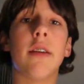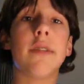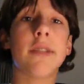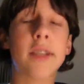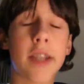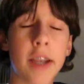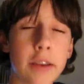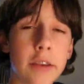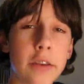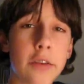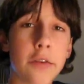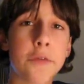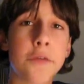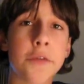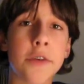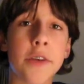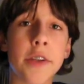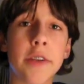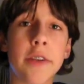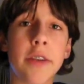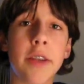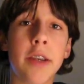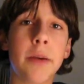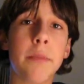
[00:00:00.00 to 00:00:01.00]
thank you for
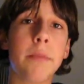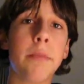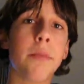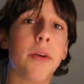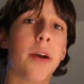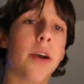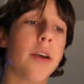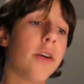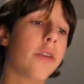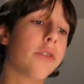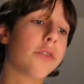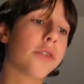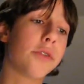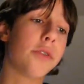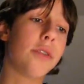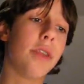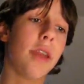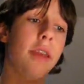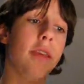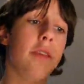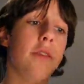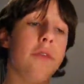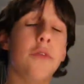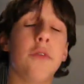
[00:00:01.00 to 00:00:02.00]
the tip. I also
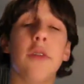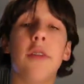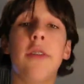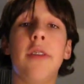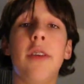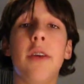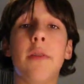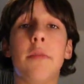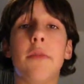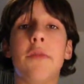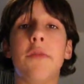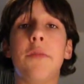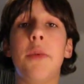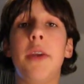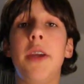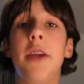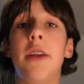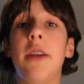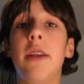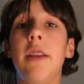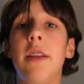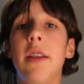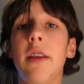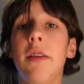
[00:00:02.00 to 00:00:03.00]
thank you for the tip of
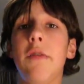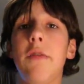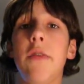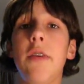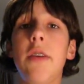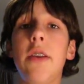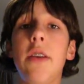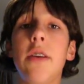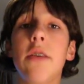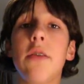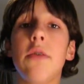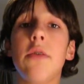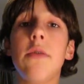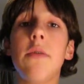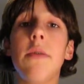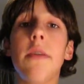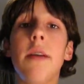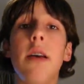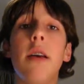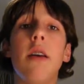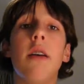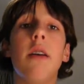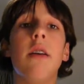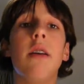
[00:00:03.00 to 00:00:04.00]
making this video,
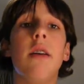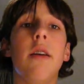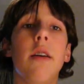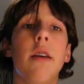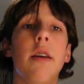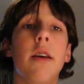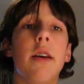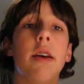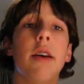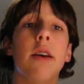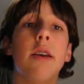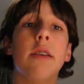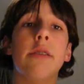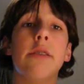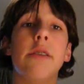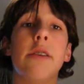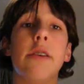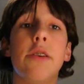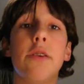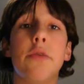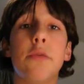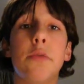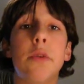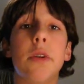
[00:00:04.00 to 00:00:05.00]
and
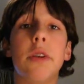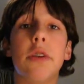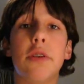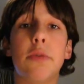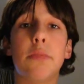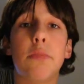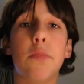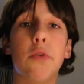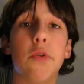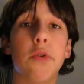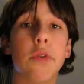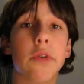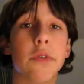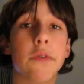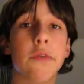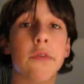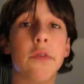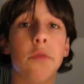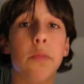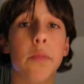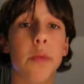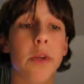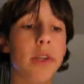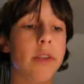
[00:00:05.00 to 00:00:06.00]
you really
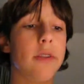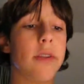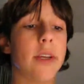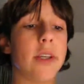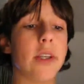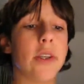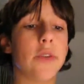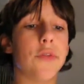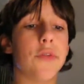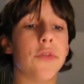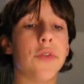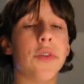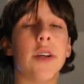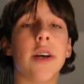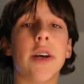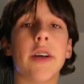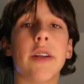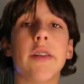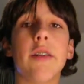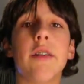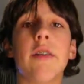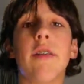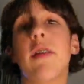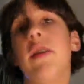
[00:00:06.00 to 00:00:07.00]
supported me. Thank you for
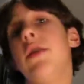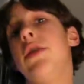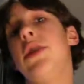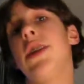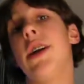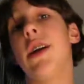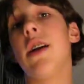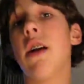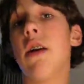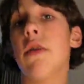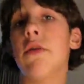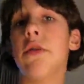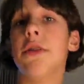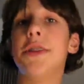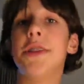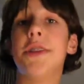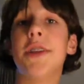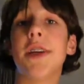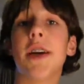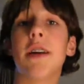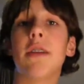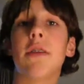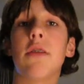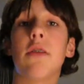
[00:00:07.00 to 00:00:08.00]
that. Check out this
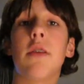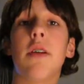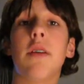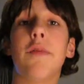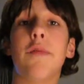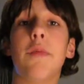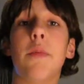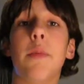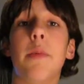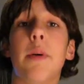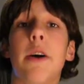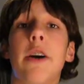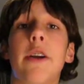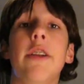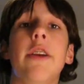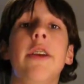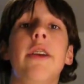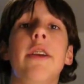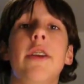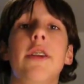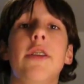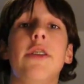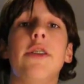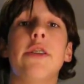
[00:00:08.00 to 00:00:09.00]
channel, everybody,
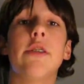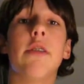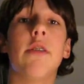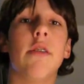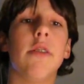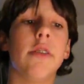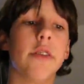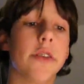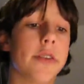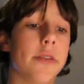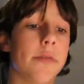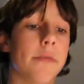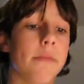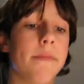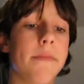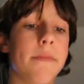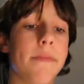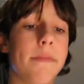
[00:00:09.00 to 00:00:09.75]
is awesome.